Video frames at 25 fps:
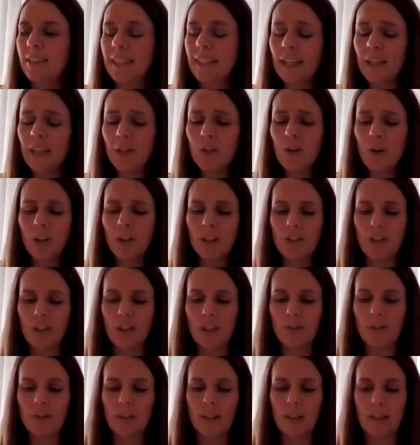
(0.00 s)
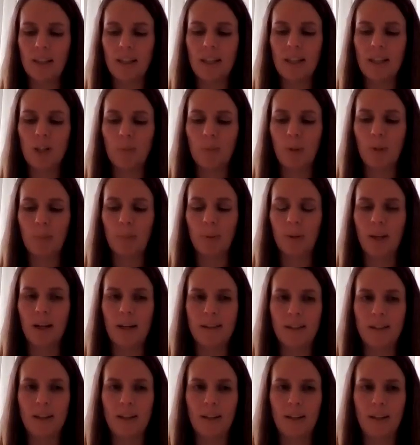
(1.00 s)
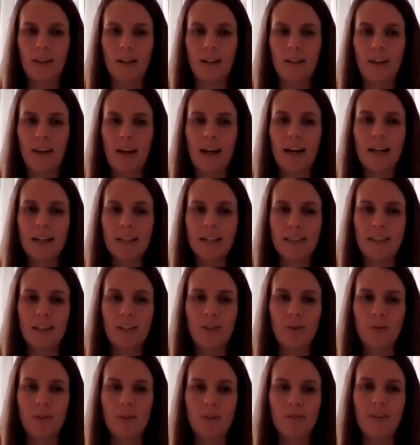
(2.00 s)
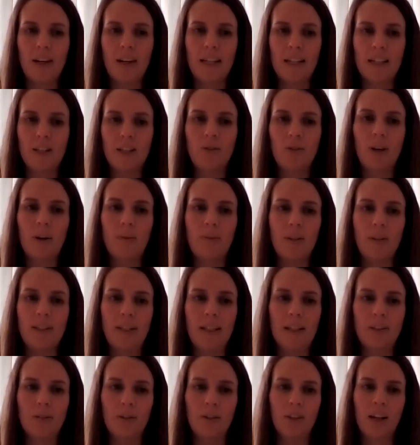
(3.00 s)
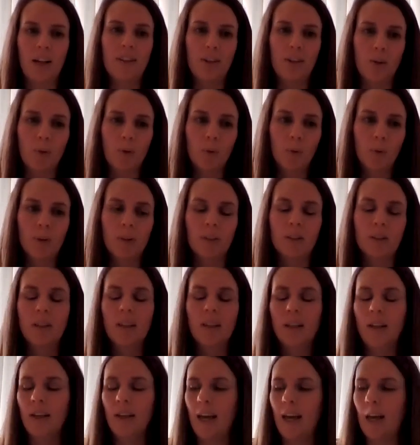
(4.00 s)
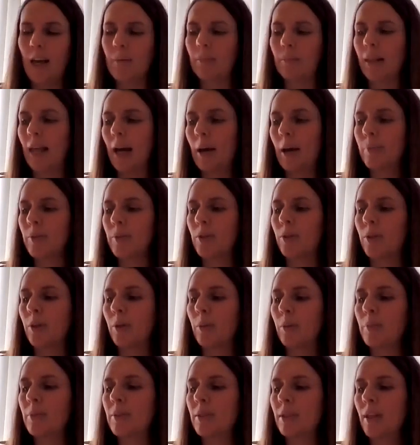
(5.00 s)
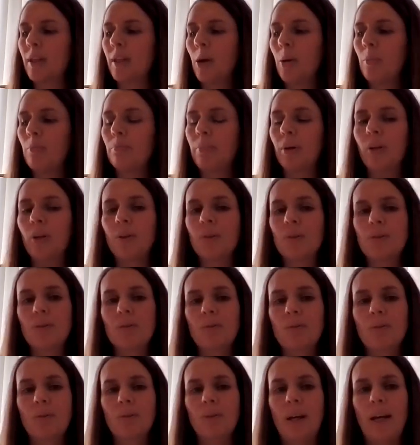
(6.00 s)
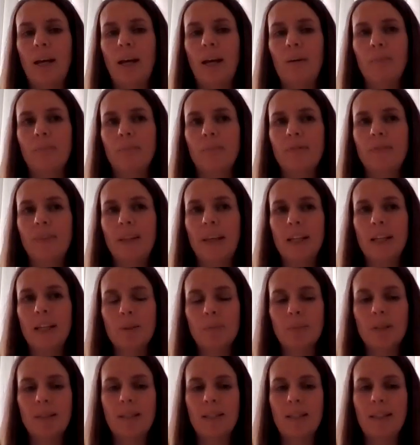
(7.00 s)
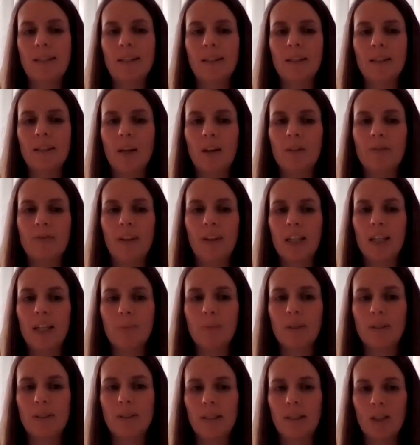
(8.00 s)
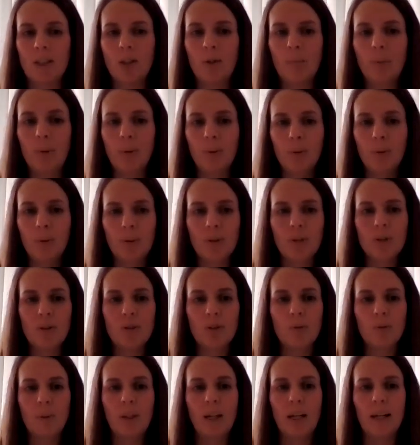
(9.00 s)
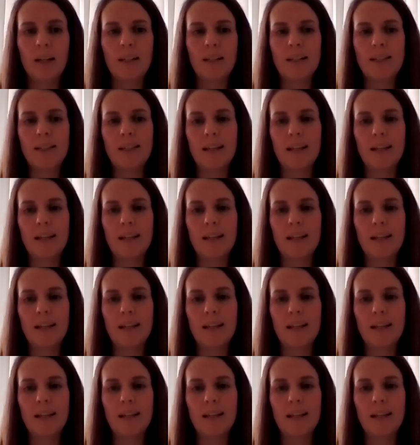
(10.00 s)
technology so that each pupil had access to a device throughout the day. So they had their own laptops, but also a flexible seating approach. So we had